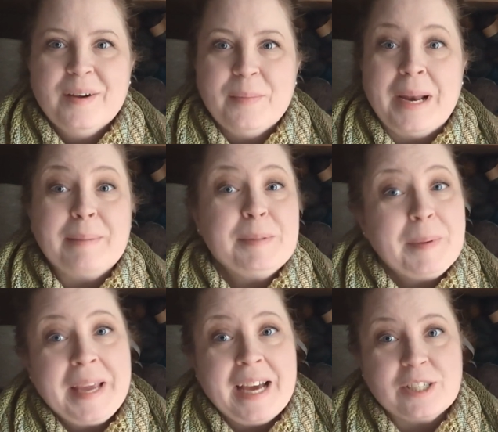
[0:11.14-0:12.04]
My name's
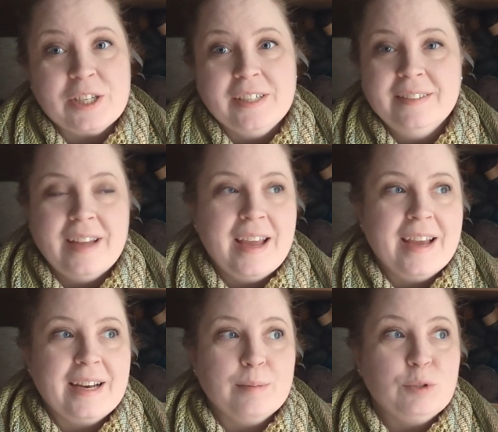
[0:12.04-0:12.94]
Pacasha,
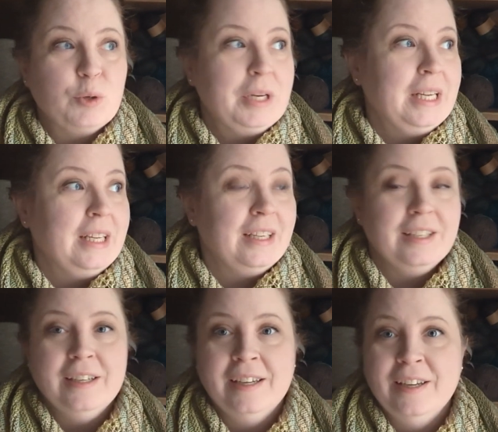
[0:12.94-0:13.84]
and I'm
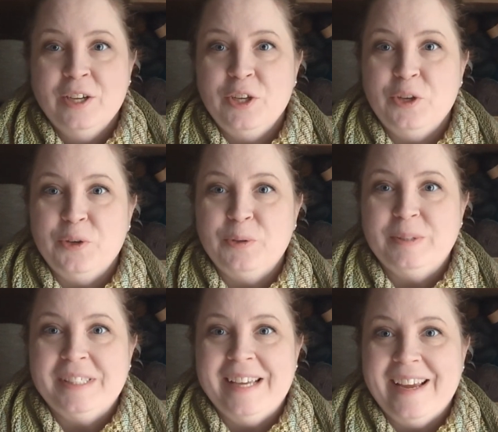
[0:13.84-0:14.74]
joining you
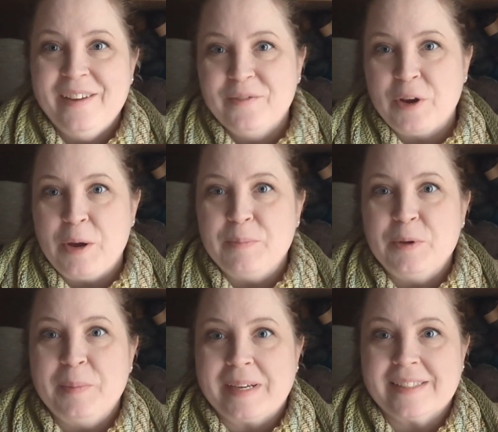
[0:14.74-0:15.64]
today from
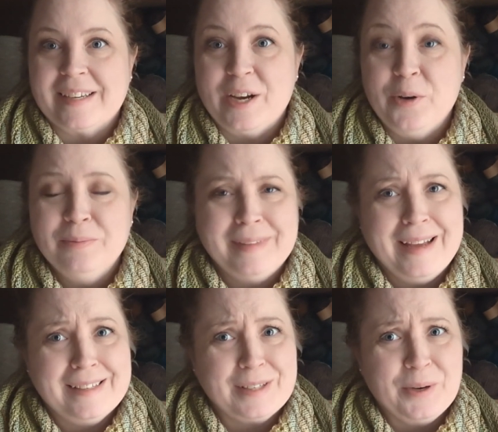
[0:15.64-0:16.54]
New Mexico,
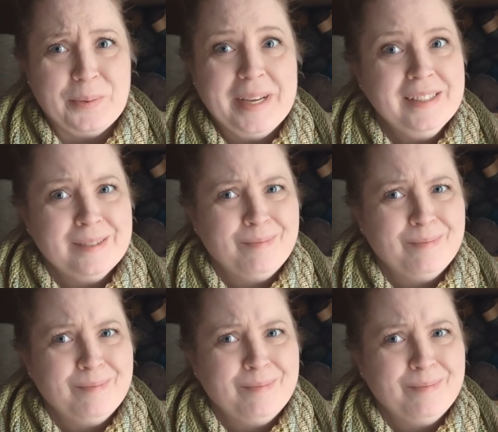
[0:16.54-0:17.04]
as always.